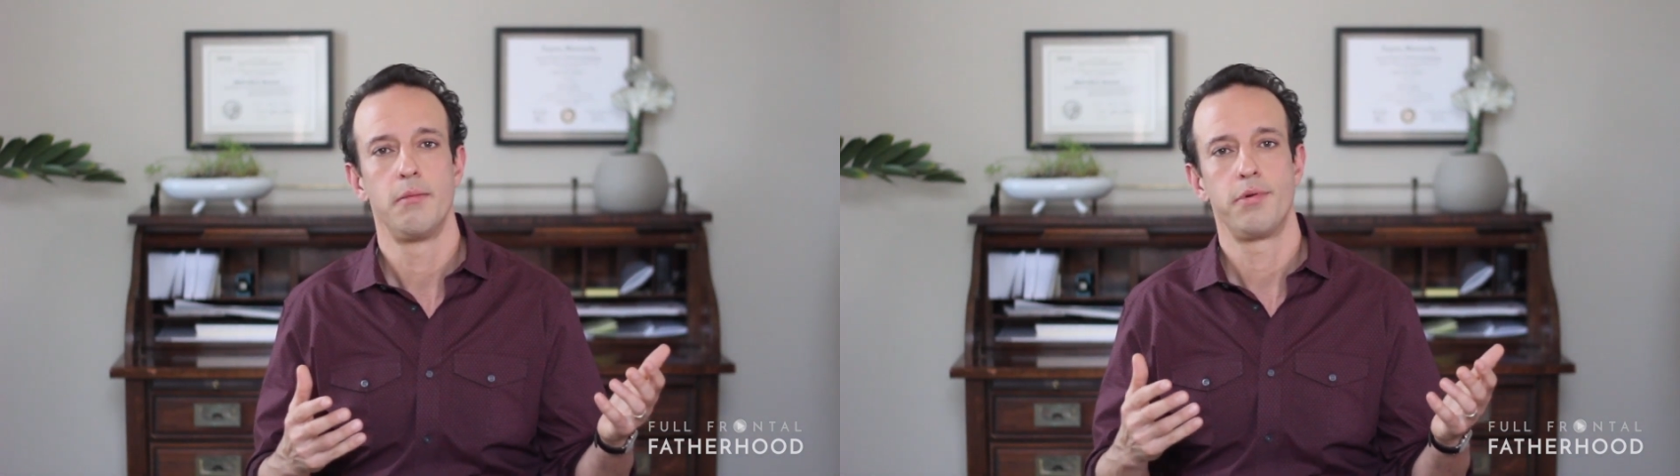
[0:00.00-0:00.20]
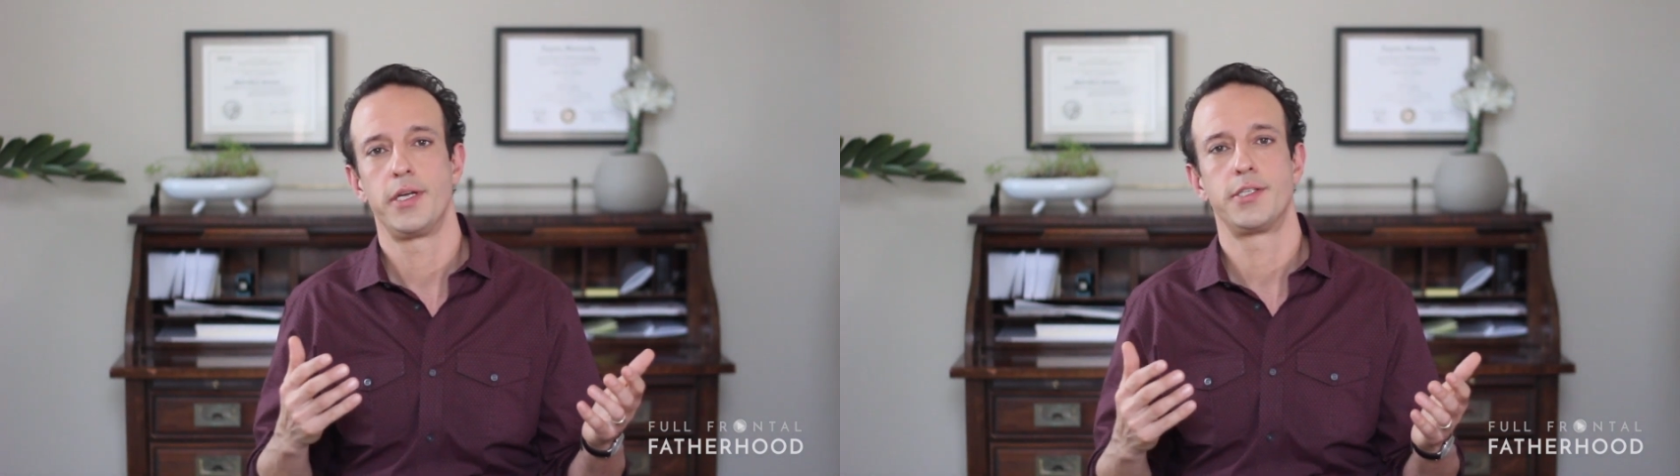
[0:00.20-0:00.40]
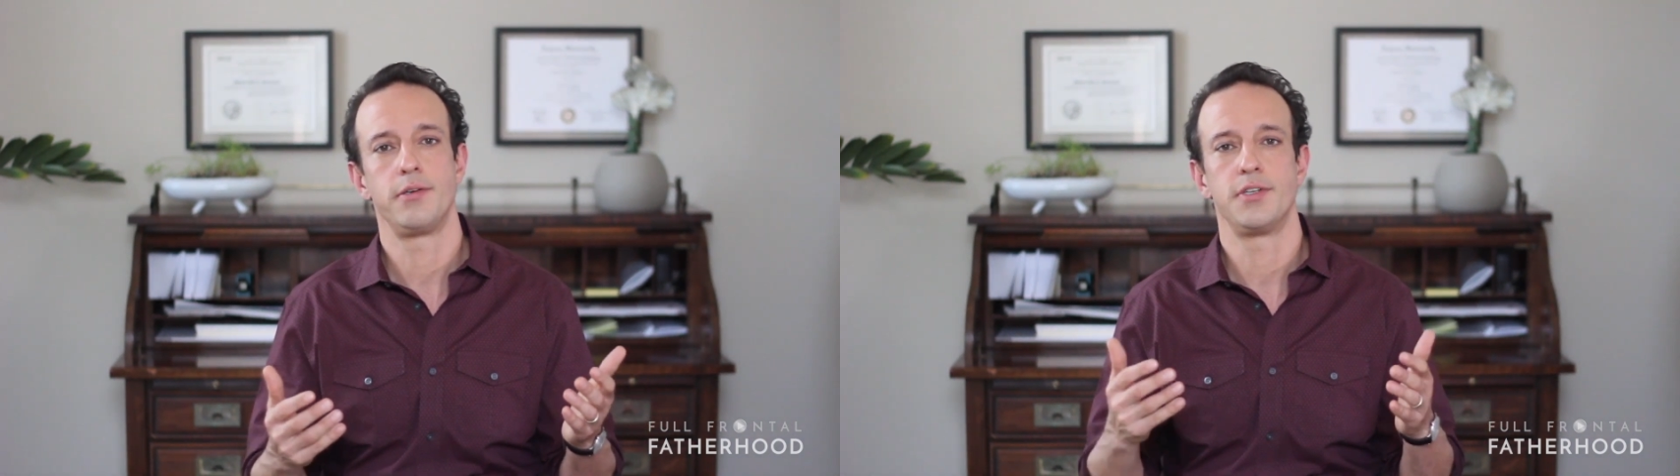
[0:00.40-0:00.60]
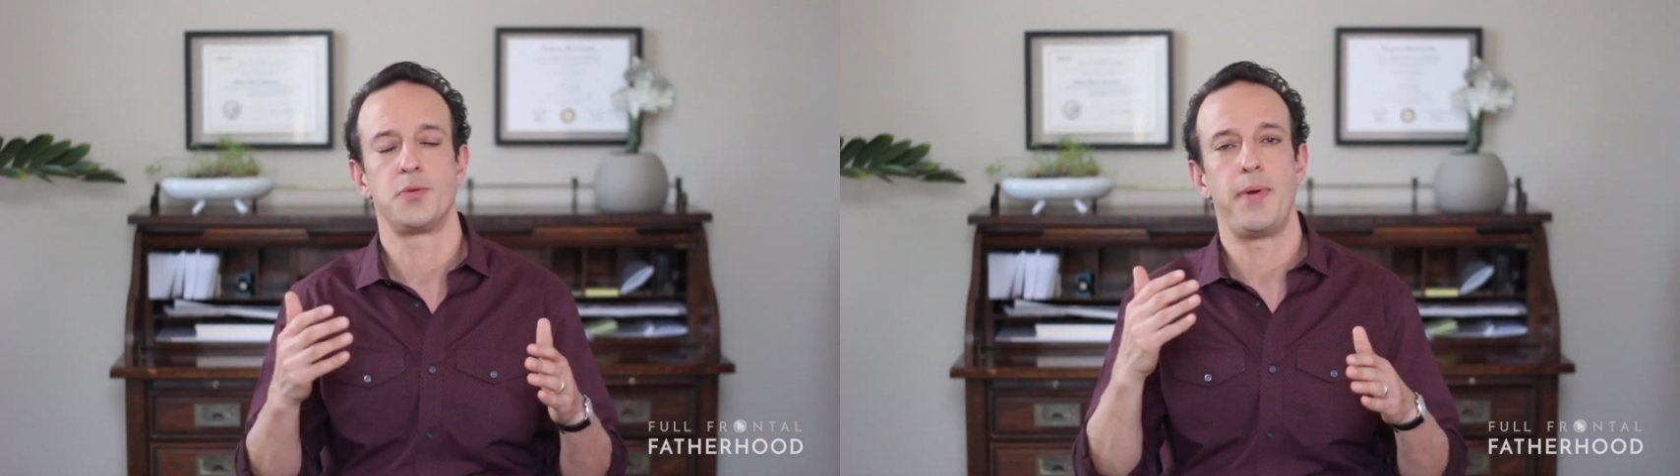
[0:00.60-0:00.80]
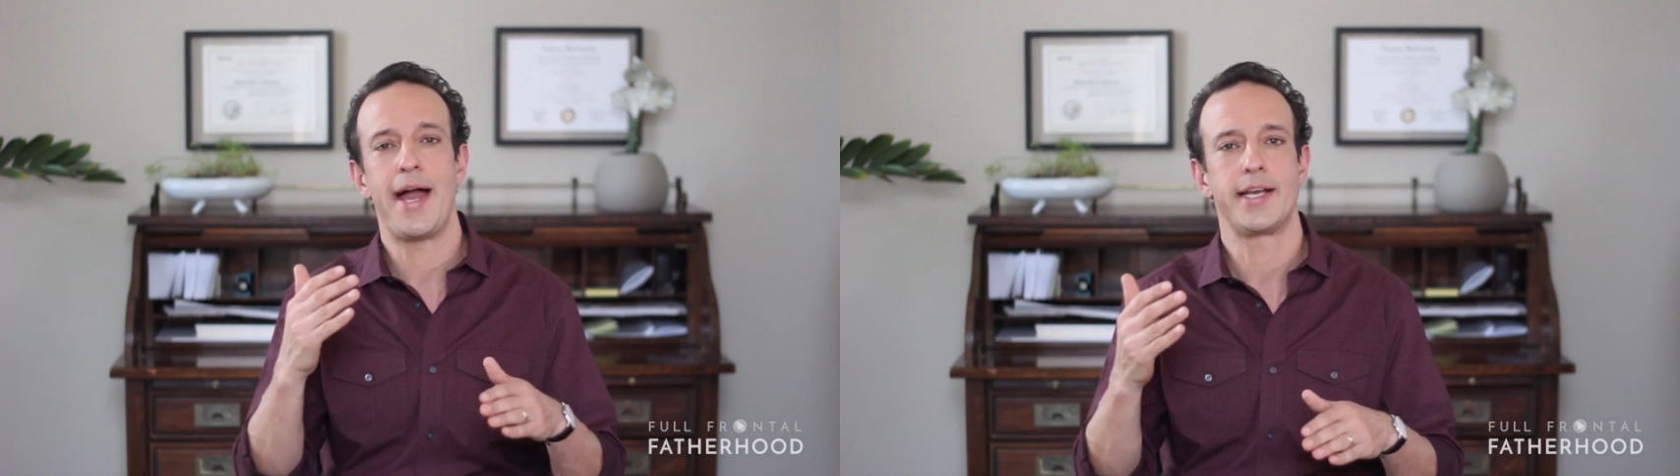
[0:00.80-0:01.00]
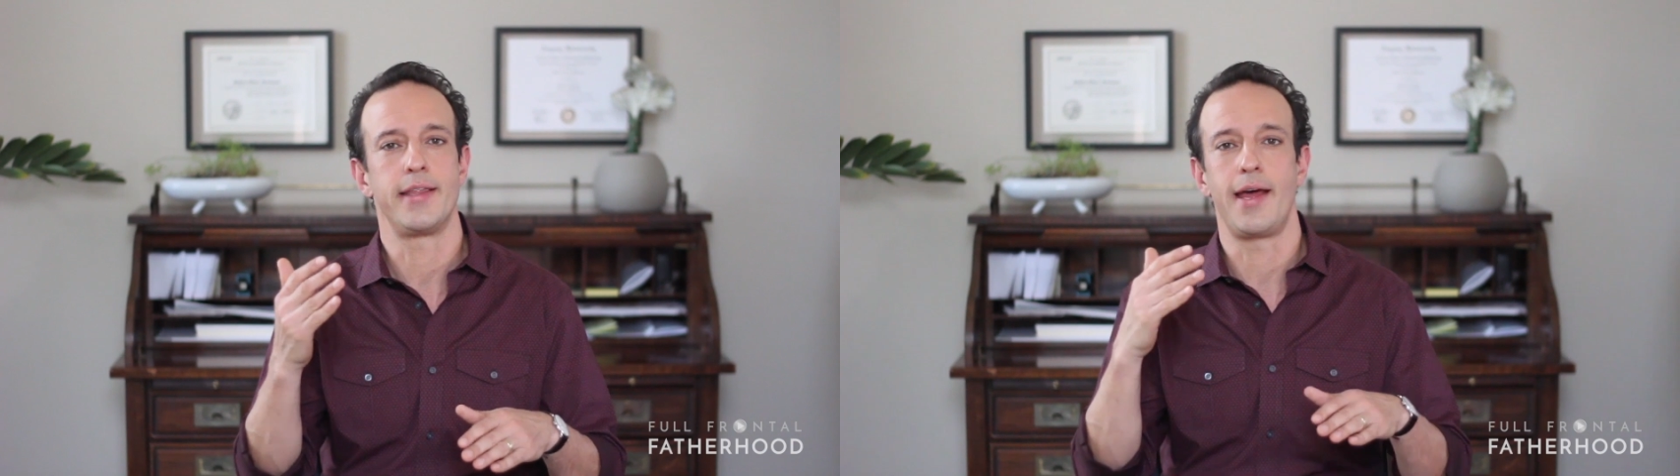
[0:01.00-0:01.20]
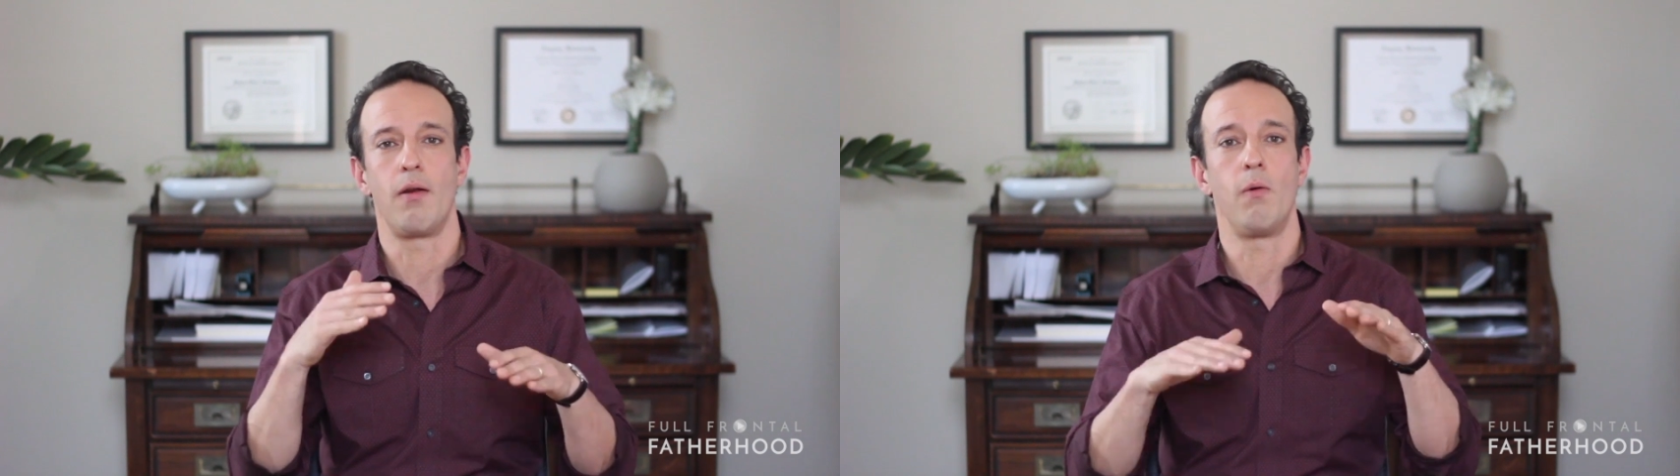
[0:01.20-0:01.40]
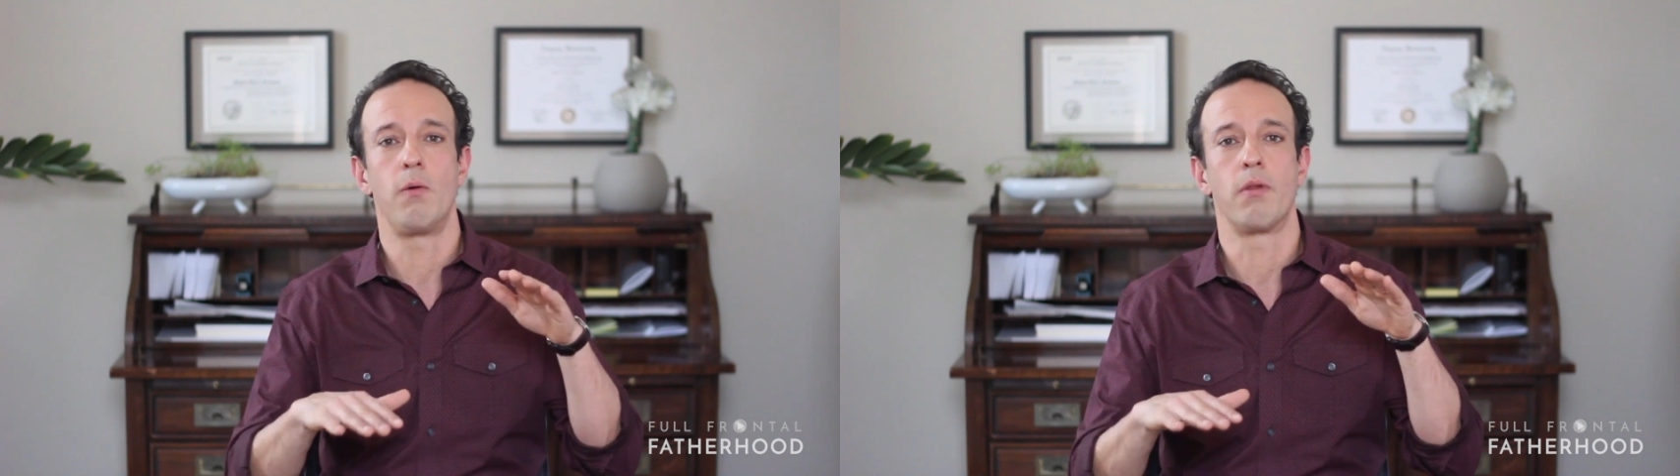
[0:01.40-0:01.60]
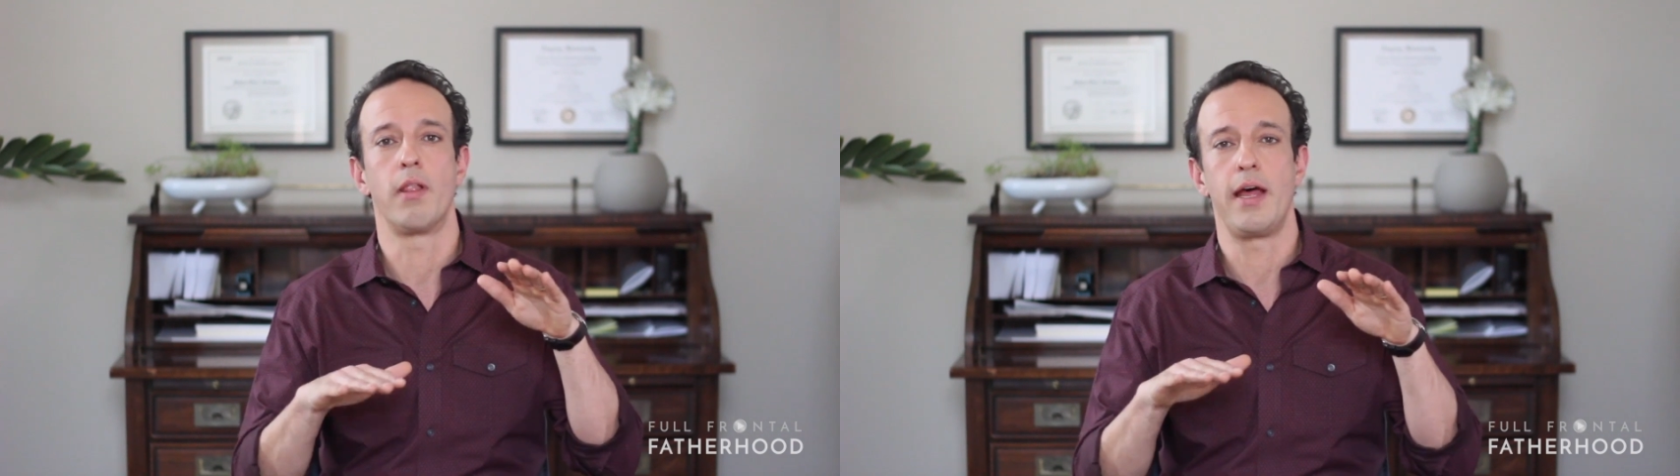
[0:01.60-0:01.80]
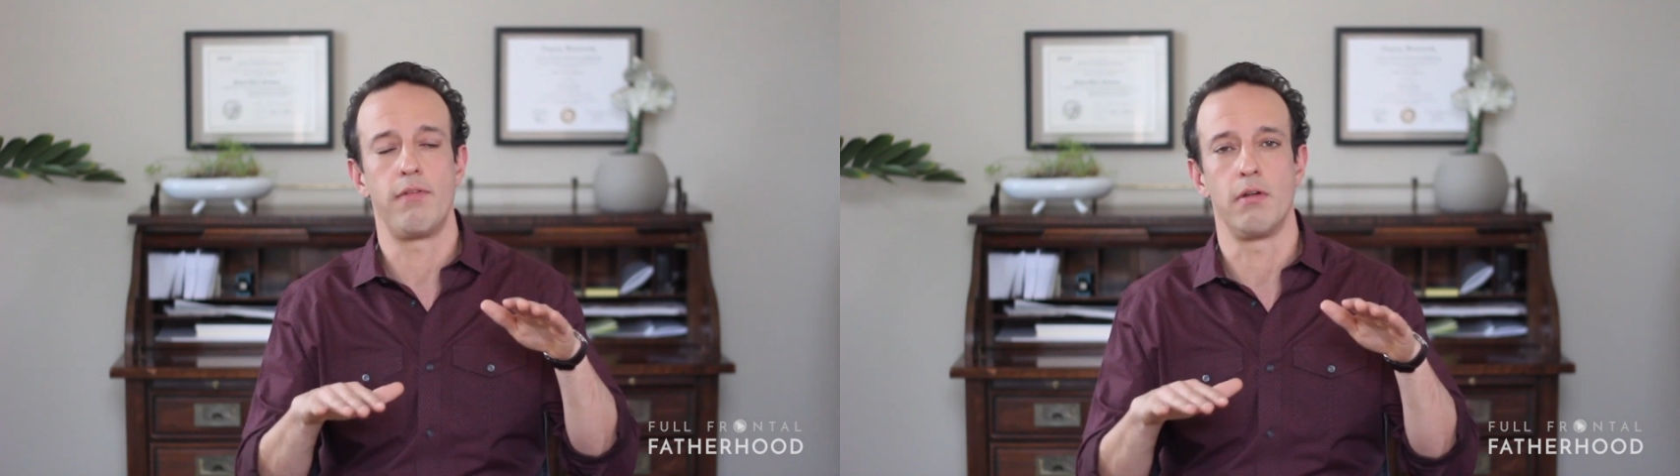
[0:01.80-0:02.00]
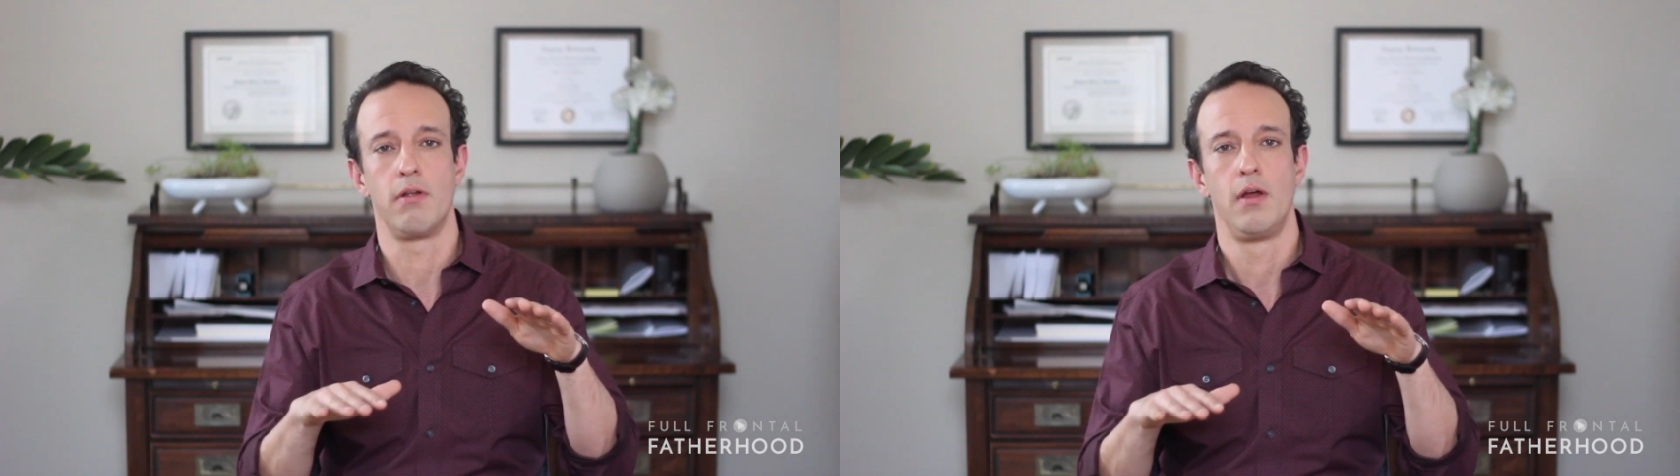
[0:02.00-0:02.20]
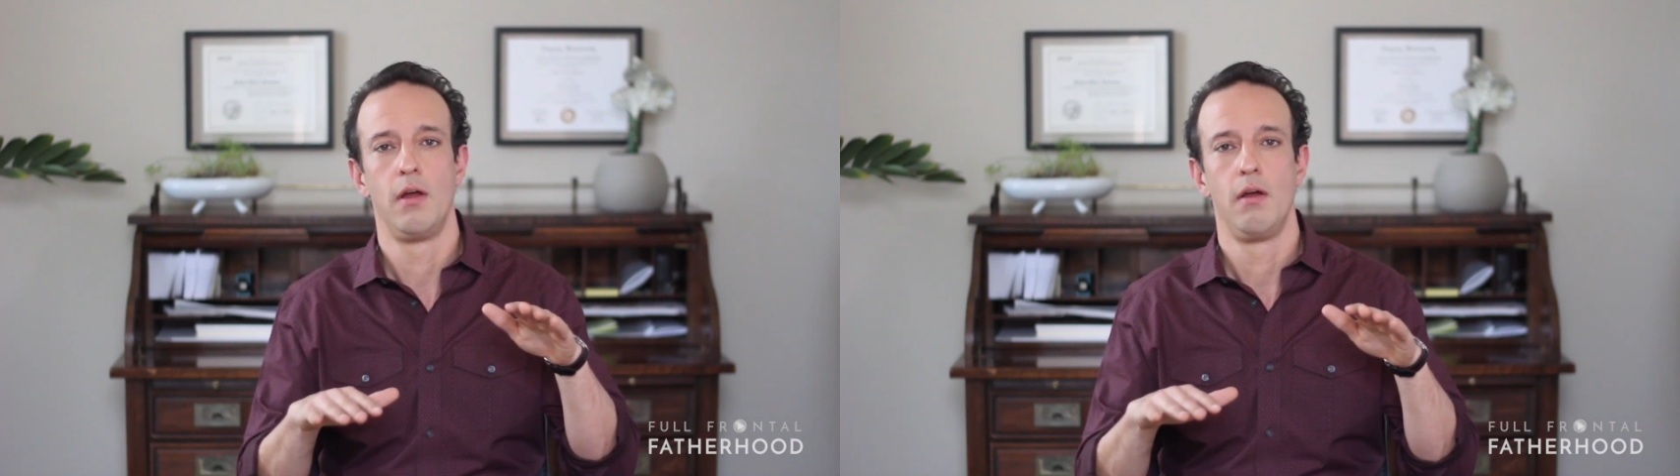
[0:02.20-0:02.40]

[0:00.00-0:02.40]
Pretty soon it's back to that old level.